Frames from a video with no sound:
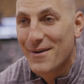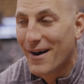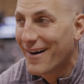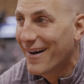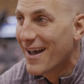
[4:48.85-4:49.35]

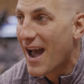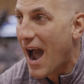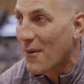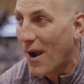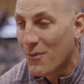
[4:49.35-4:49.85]

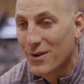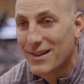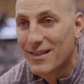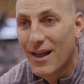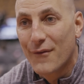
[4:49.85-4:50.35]
I really
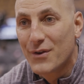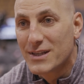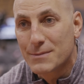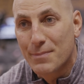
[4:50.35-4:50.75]
love his